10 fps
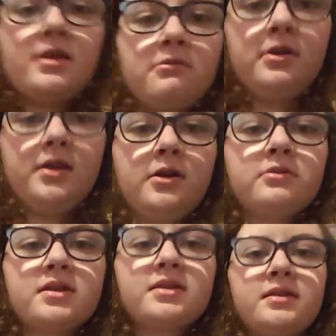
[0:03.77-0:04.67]
there we go.
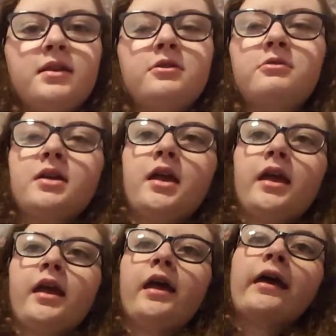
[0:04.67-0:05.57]
So,
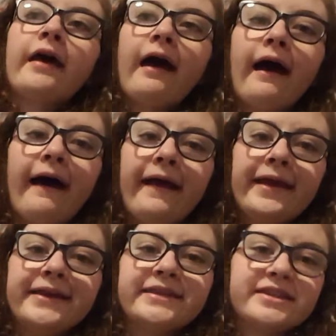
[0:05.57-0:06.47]

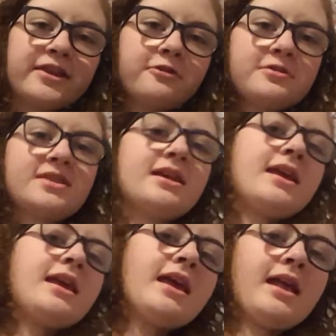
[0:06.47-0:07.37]
it's
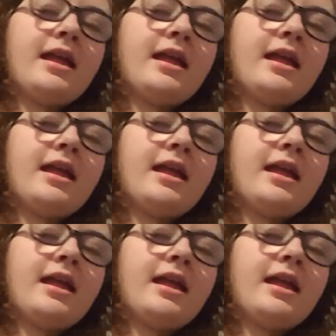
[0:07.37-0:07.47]
Thursday,